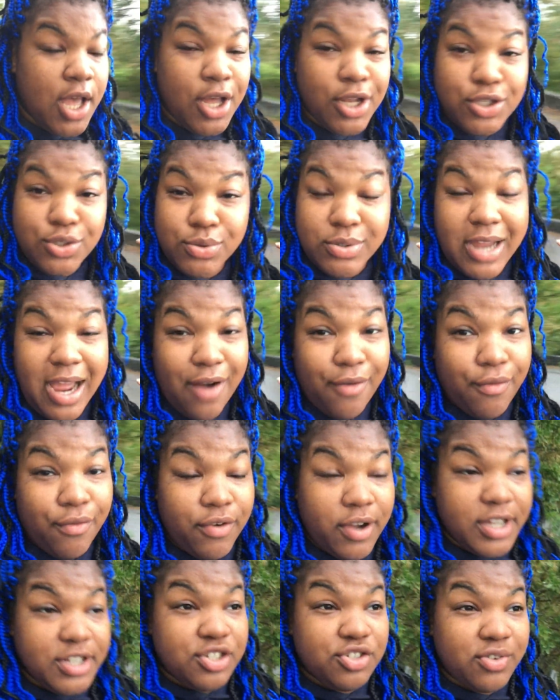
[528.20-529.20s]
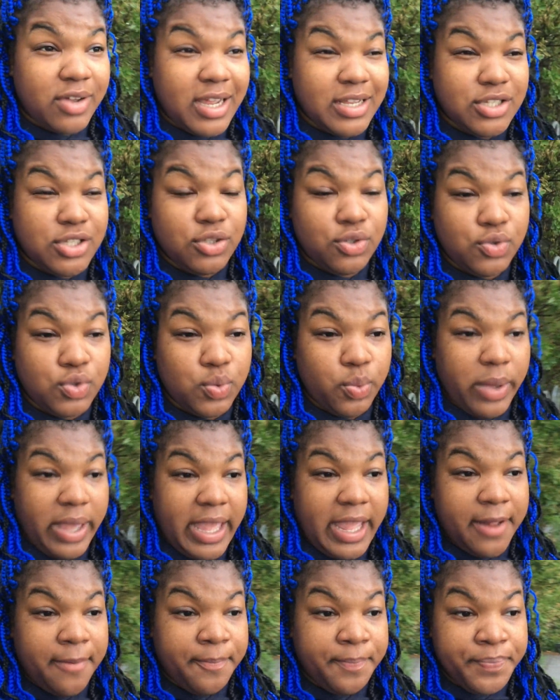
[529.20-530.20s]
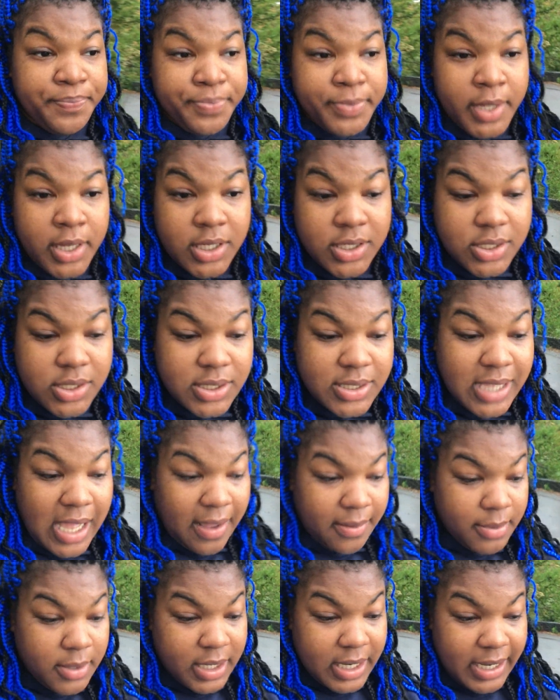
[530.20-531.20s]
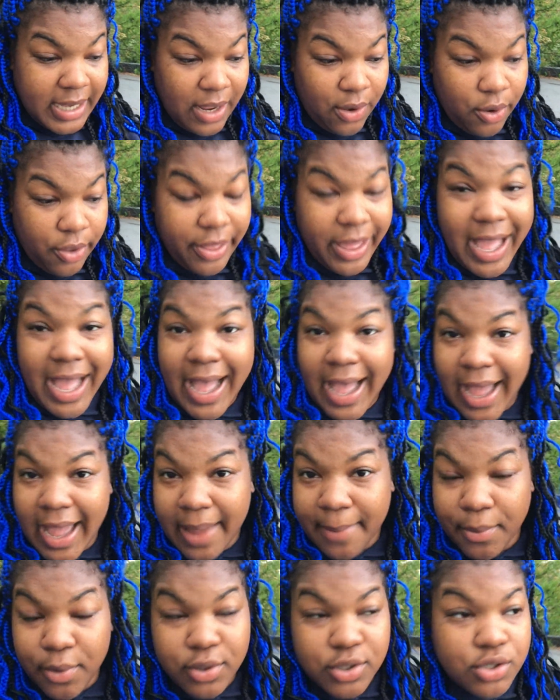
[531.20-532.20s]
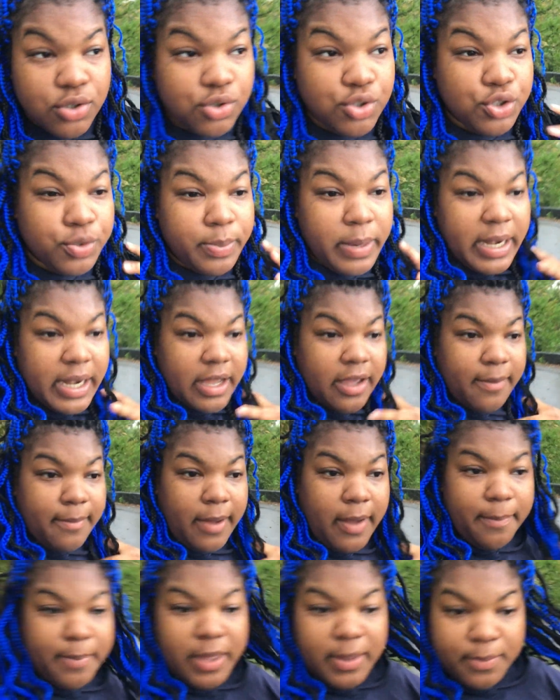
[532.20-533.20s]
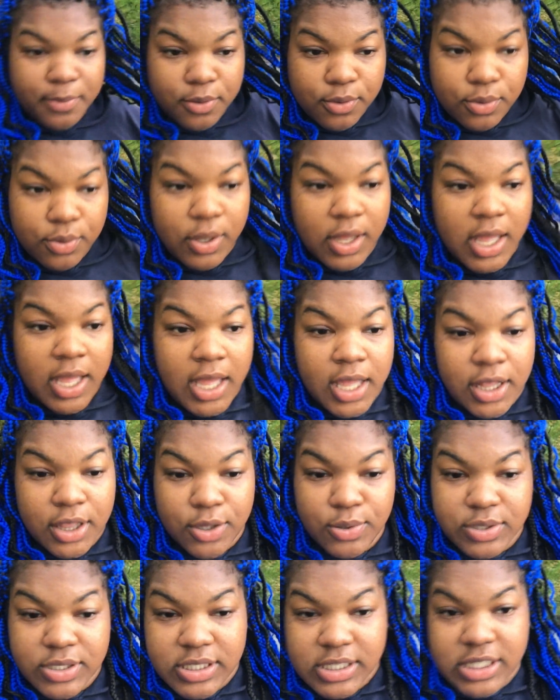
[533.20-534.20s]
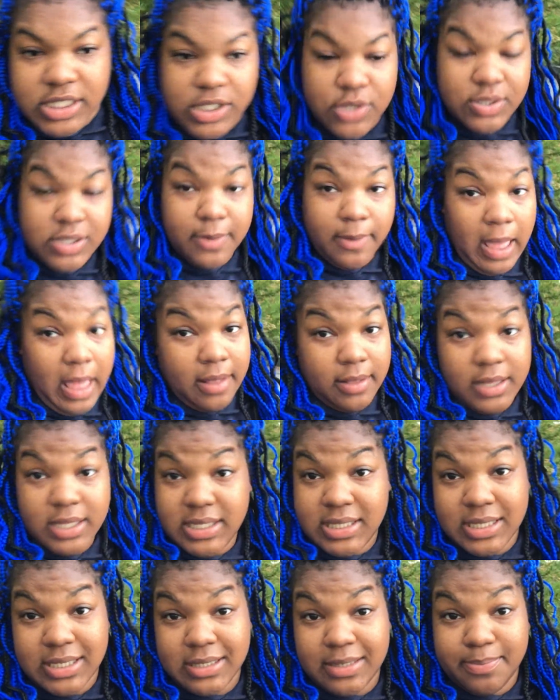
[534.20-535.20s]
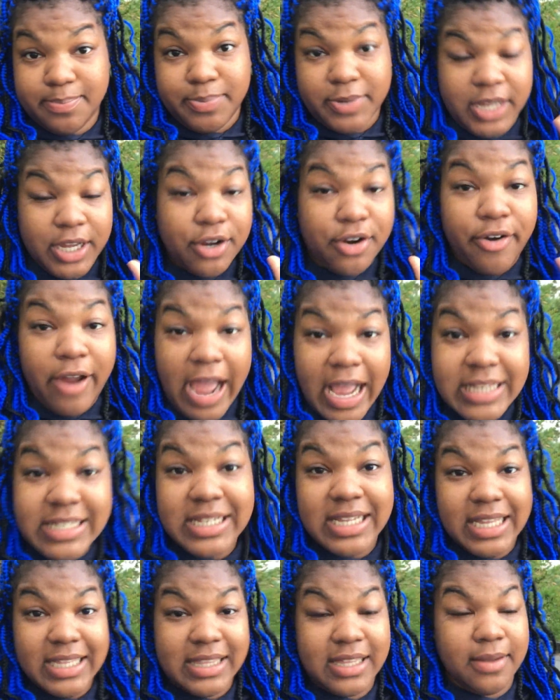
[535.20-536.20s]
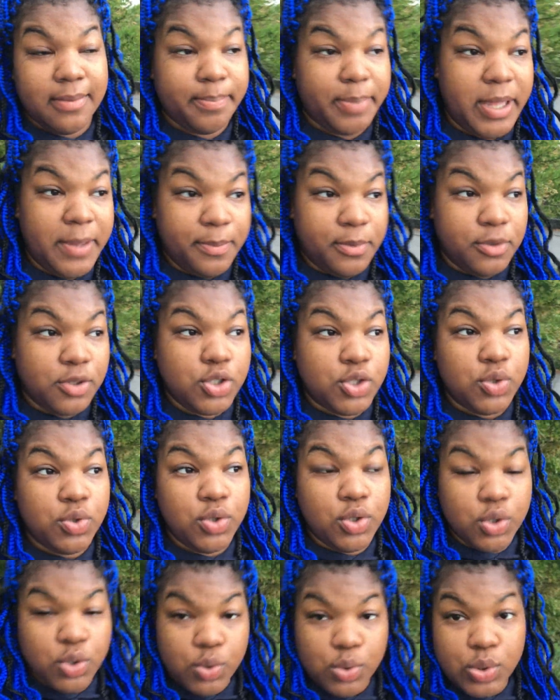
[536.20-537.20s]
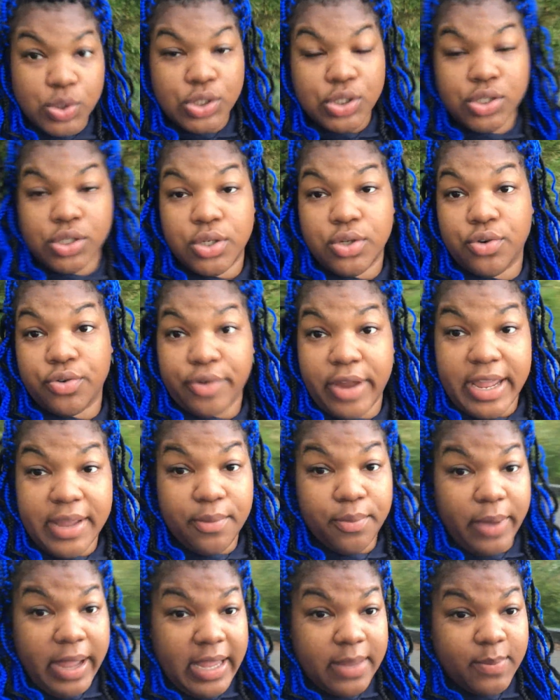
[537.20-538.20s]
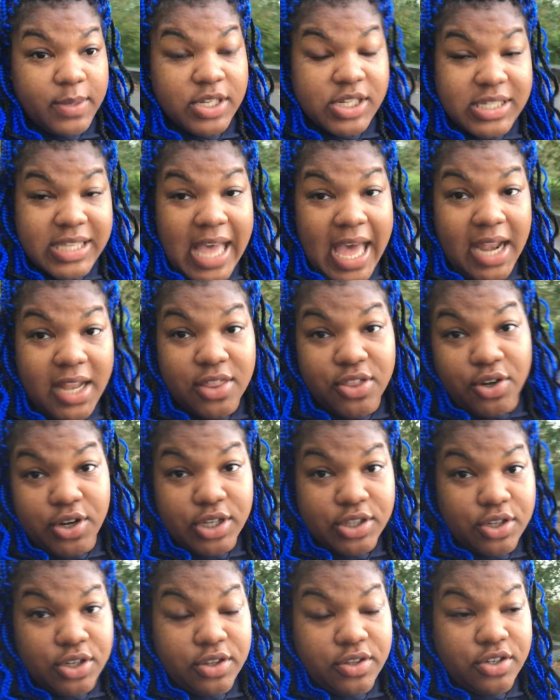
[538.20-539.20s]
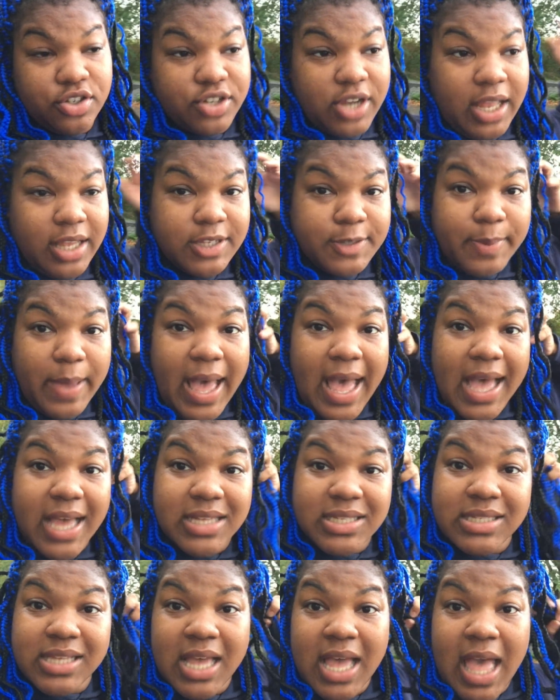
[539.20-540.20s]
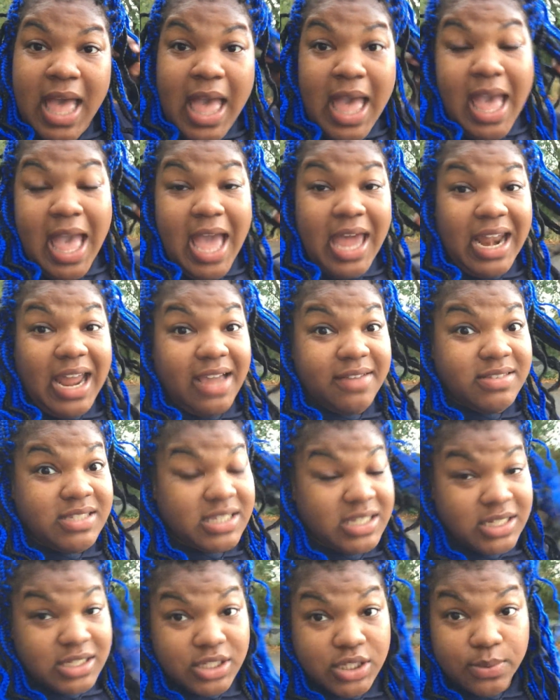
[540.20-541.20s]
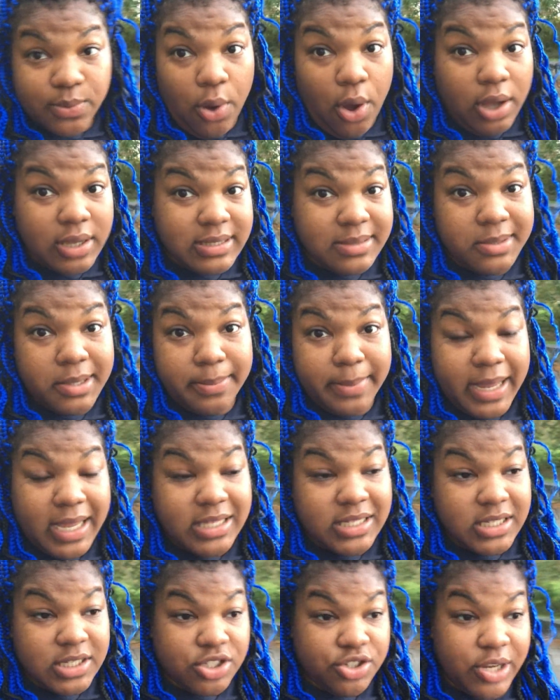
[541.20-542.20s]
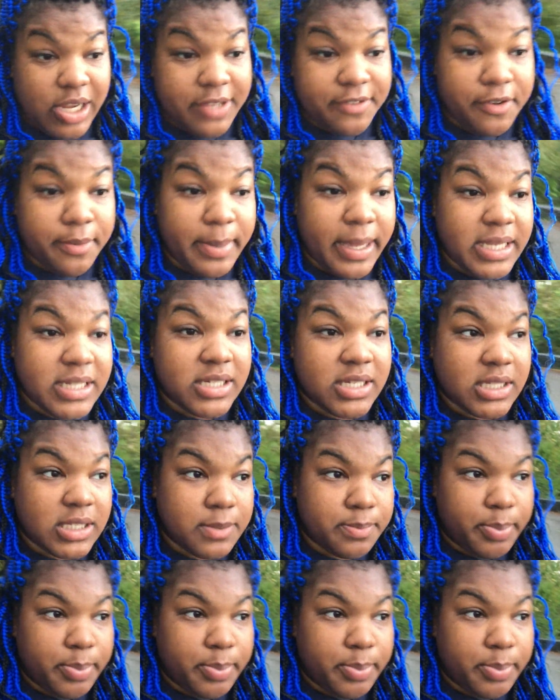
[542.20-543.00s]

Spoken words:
Do not rush trying to lose weight. Stop looking at all the hype on social media about people losing this, losing that. Listen, congratulate them. People do lose great weight. We just had a 30-33 challenge pass, and I've seen some awesome and amazing transformations.